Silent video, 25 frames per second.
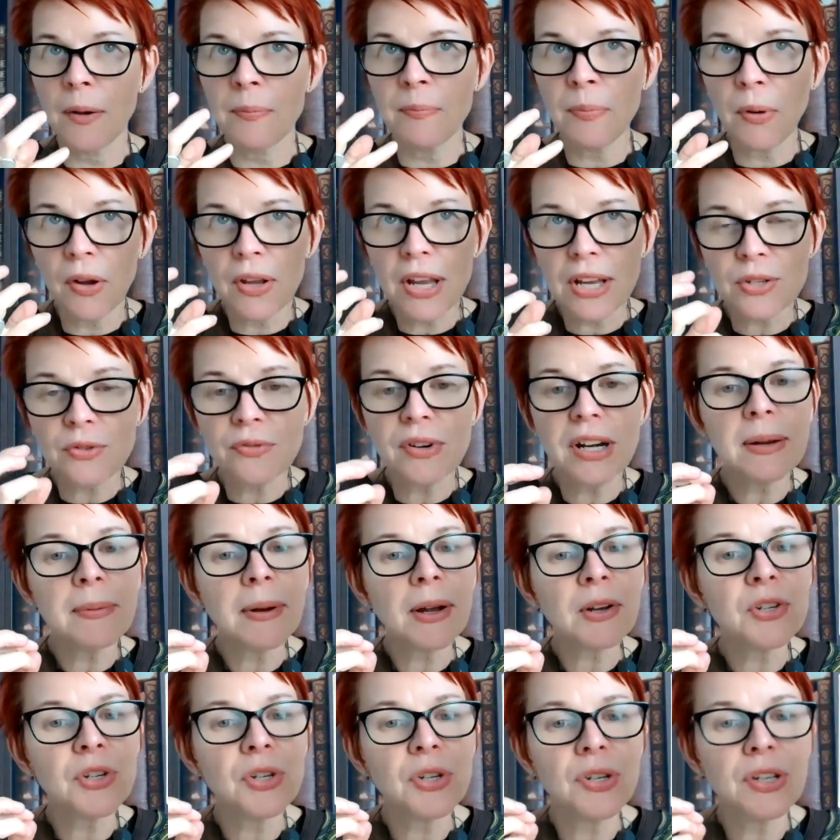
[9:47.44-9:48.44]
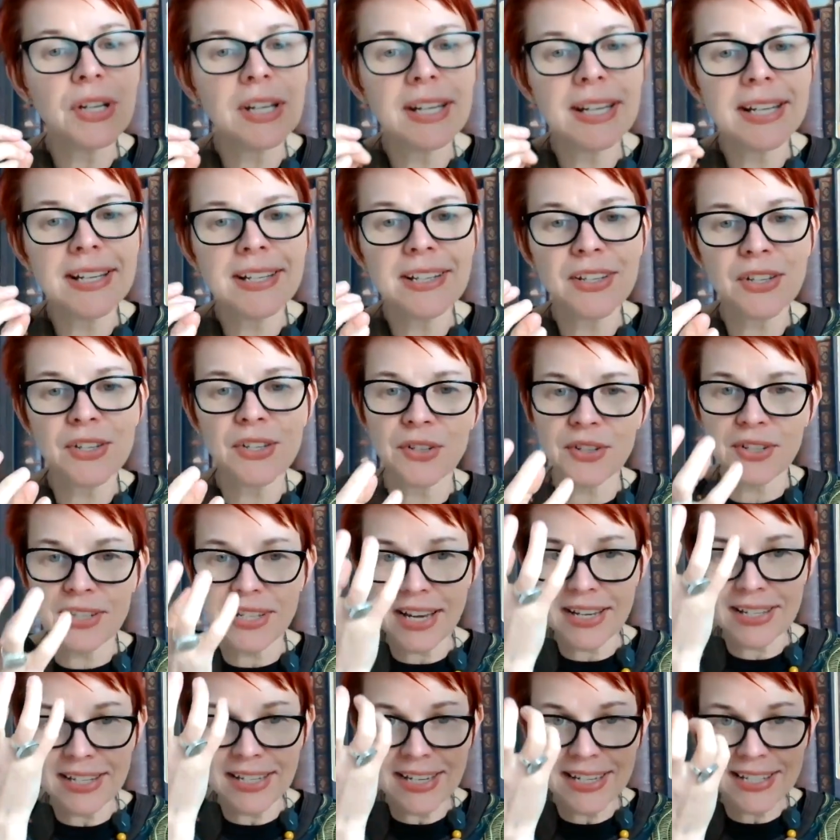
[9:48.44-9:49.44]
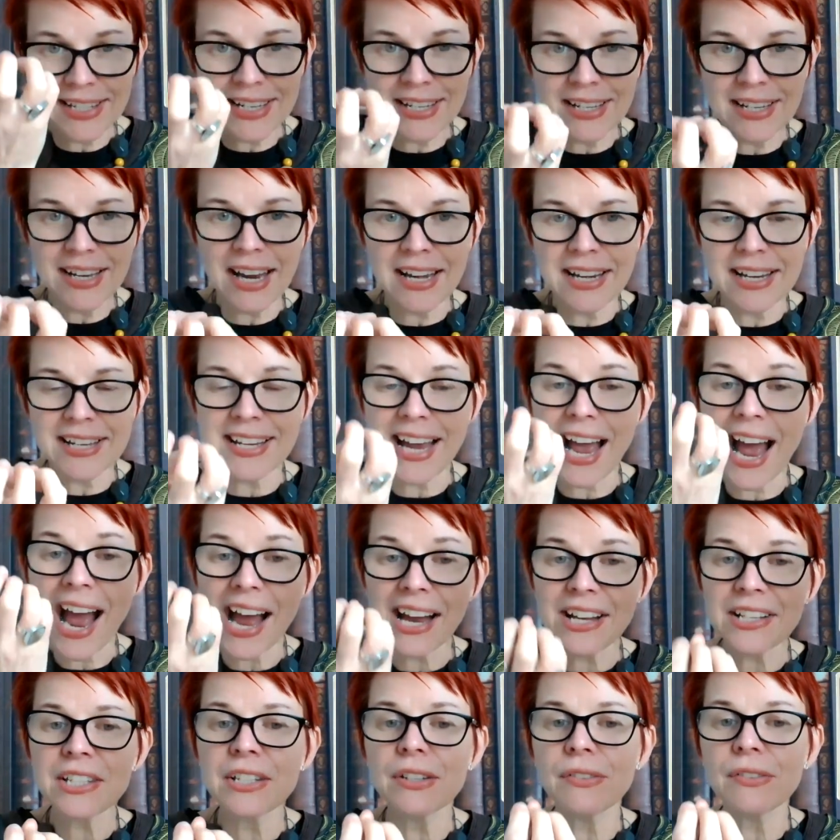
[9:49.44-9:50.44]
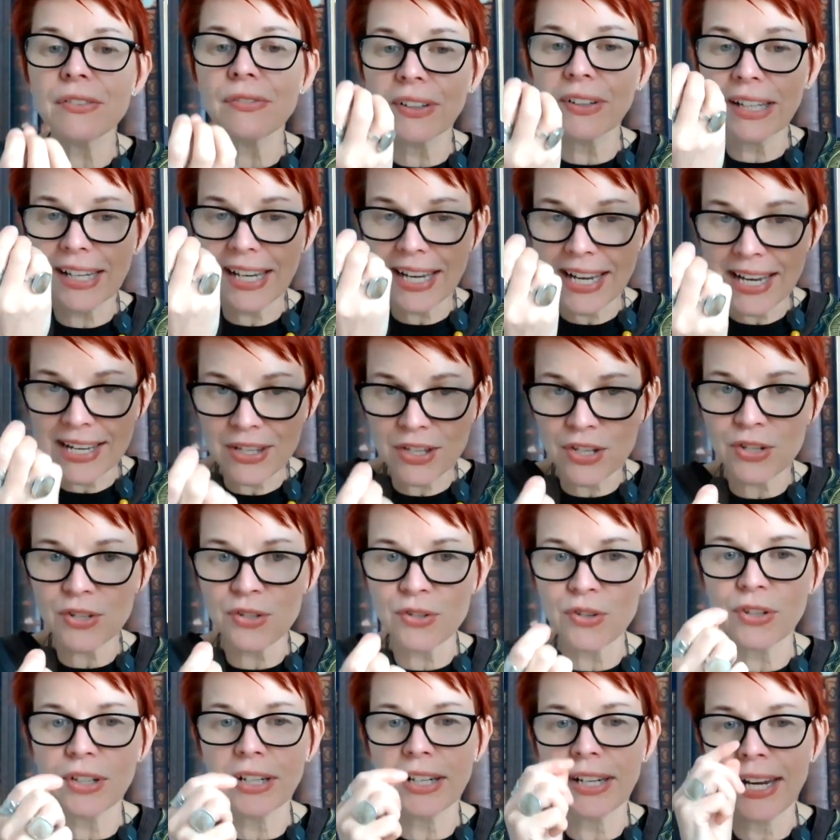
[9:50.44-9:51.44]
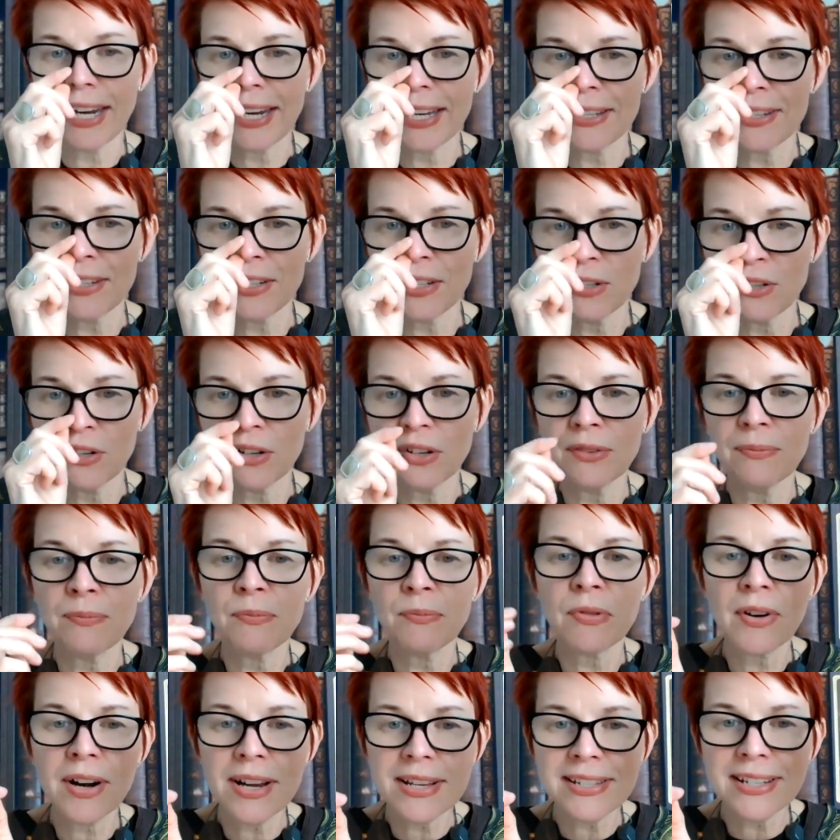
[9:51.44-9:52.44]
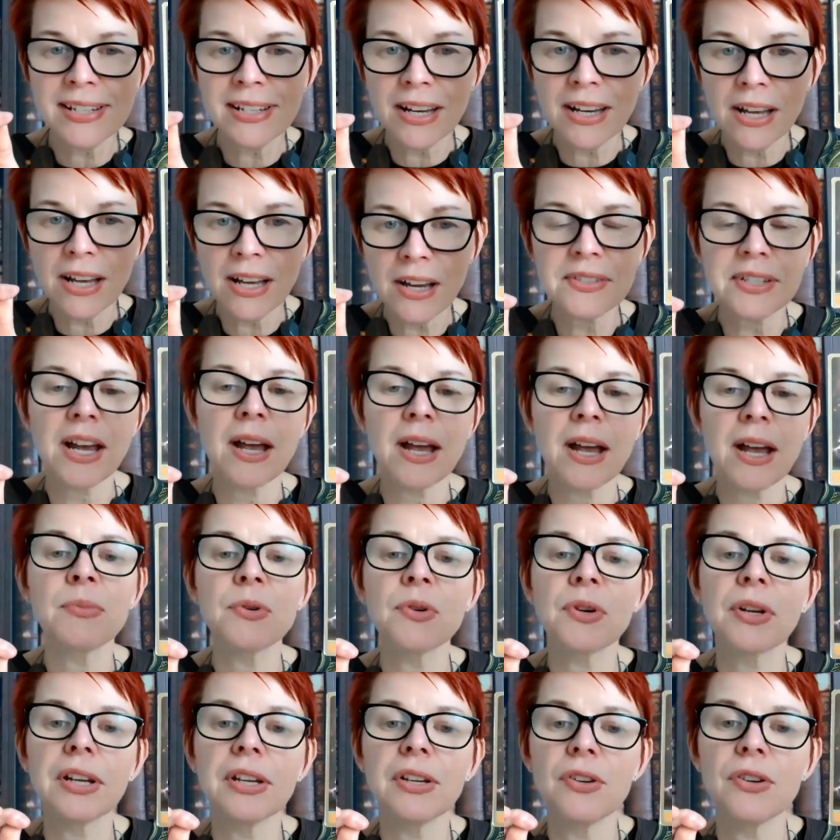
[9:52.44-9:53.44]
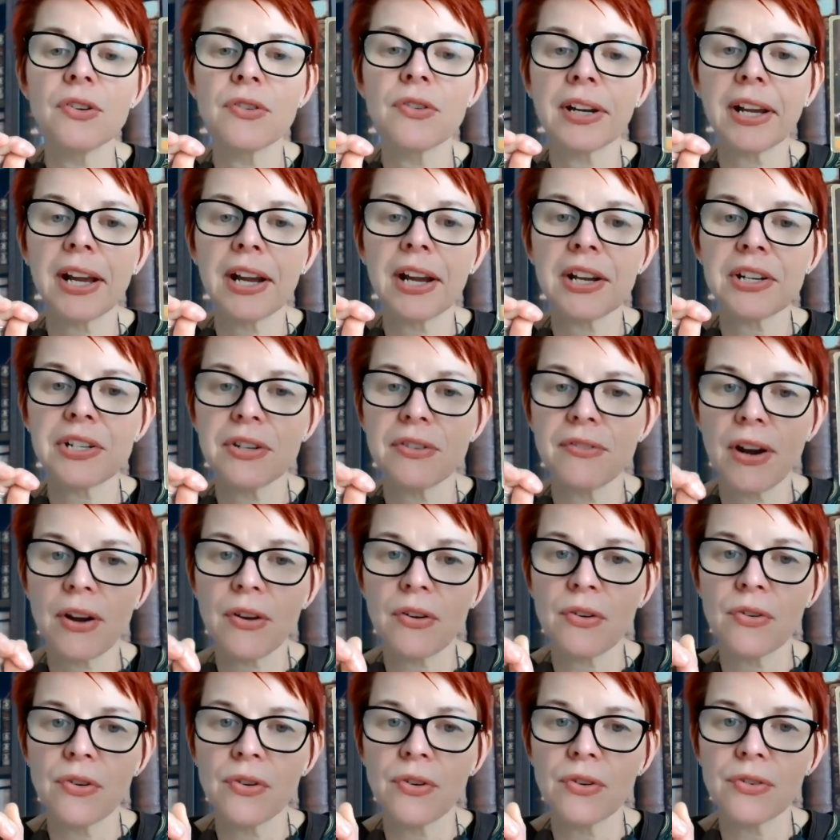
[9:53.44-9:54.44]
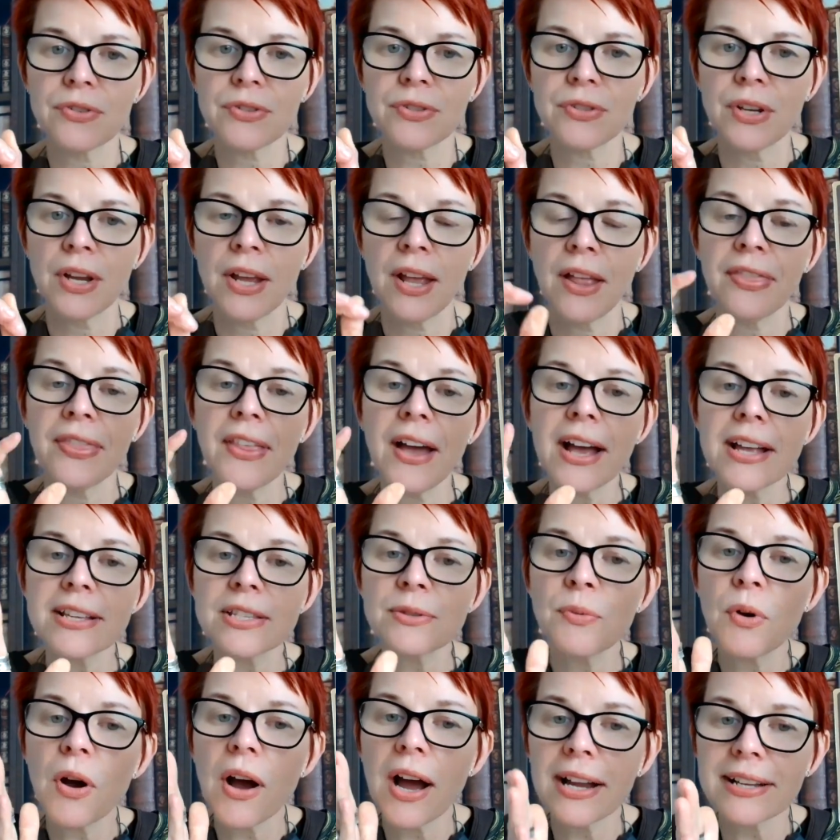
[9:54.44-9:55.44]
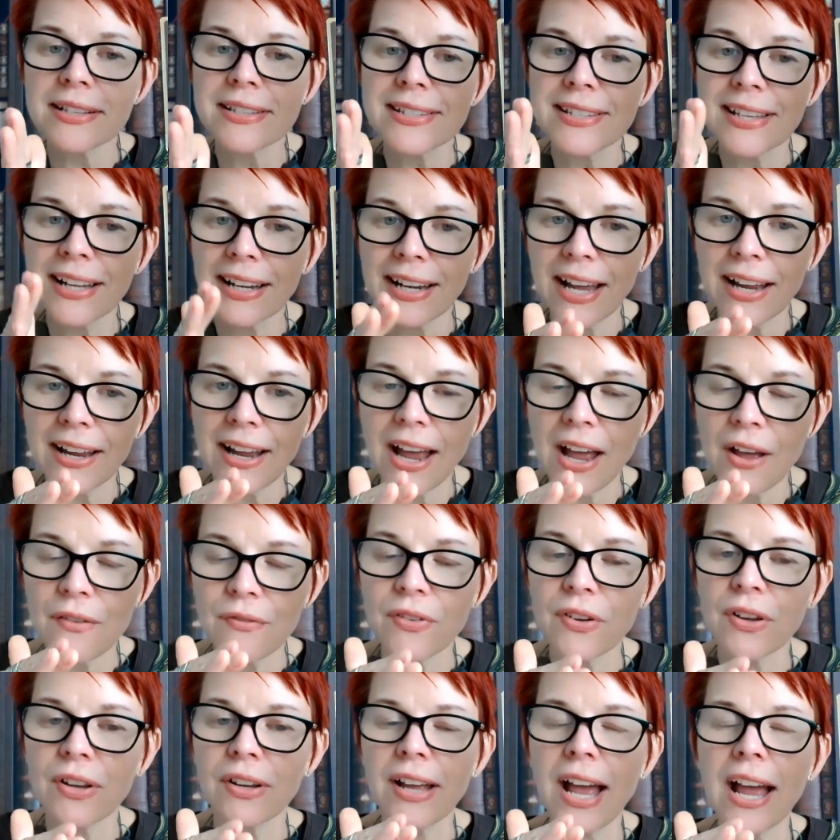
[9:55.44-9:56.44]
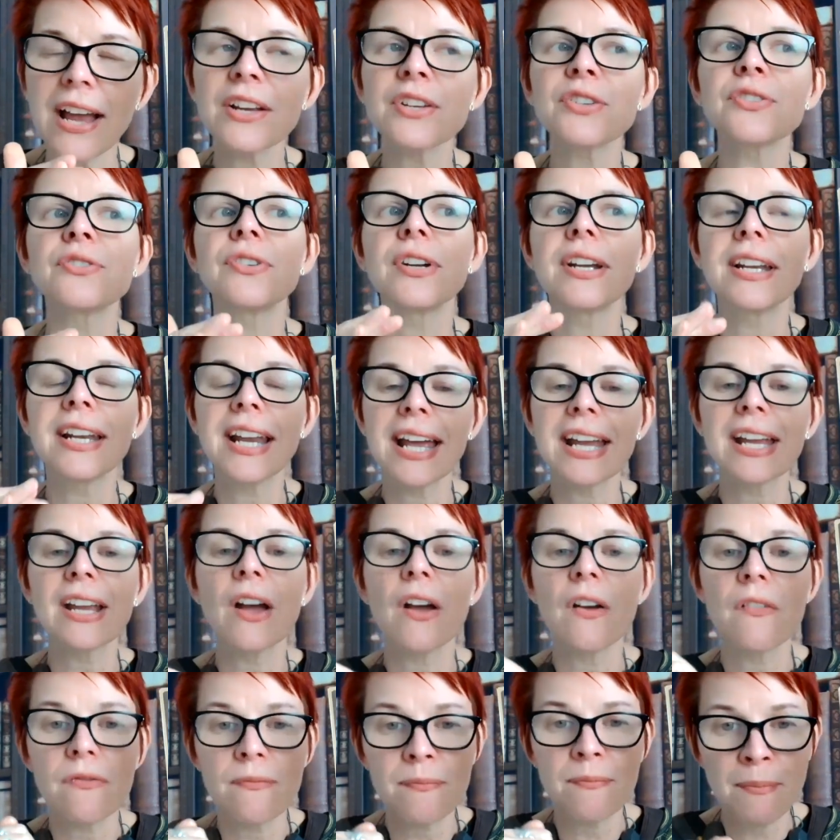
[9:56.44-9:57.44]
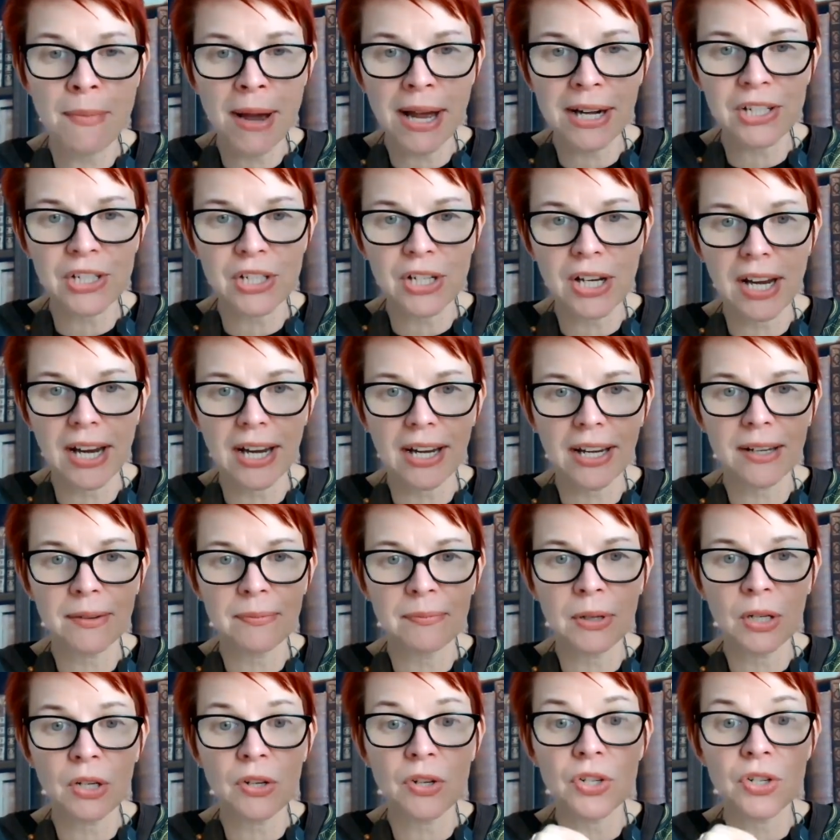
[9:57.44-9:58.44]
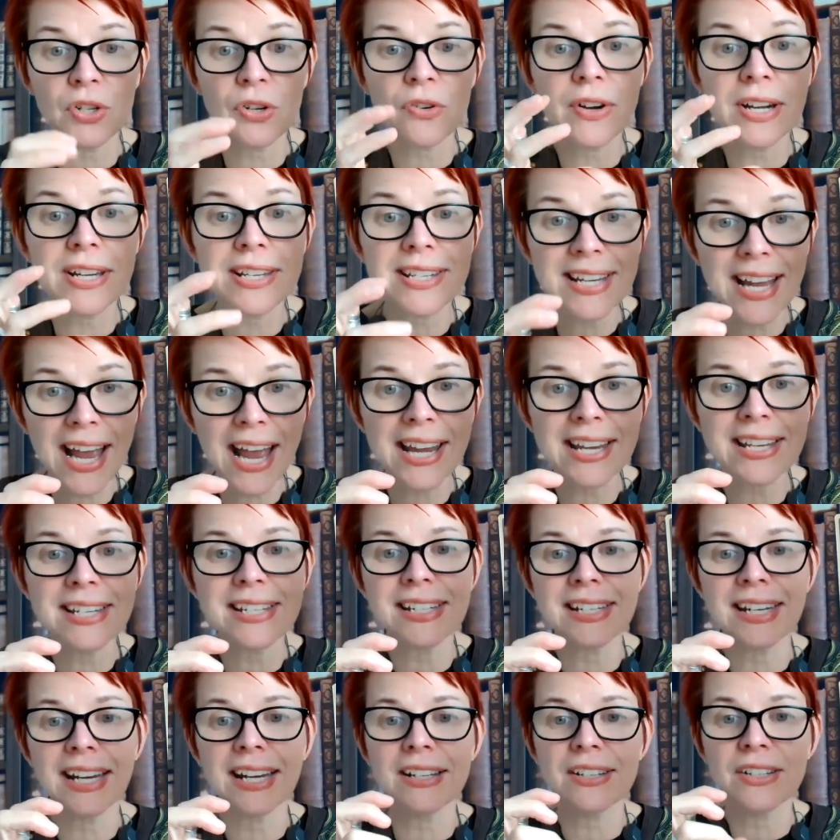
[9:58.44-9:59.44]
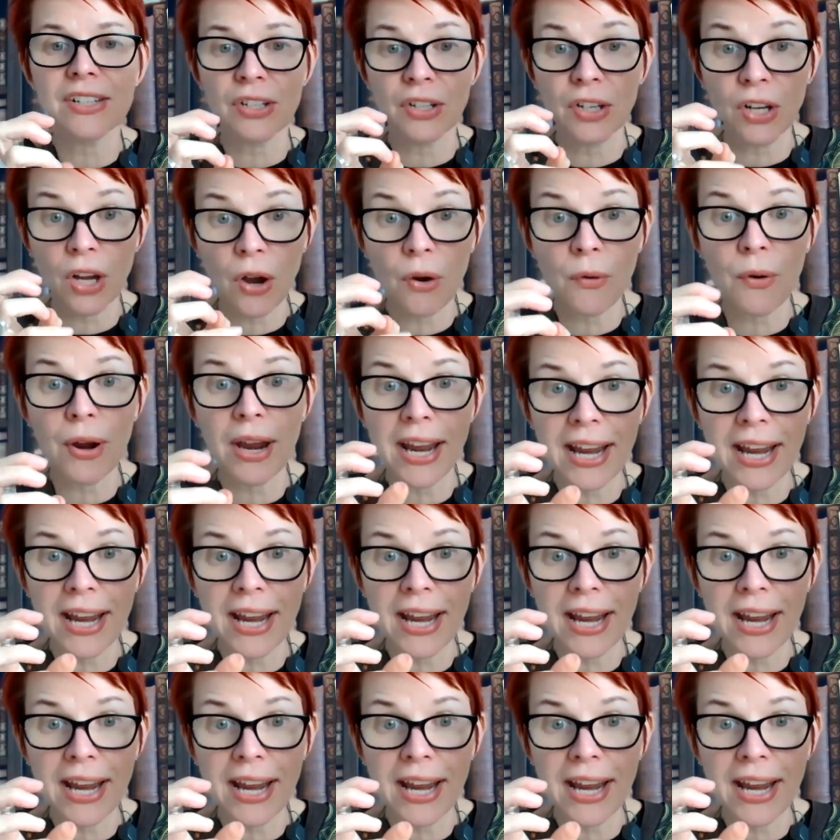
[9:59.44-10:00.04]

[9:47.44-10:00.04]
but it's really about tuning into success, and it's actively installing it into your present lifetime book in your Akashic records. That's what adds the extra layer of magic, because you're intending it to go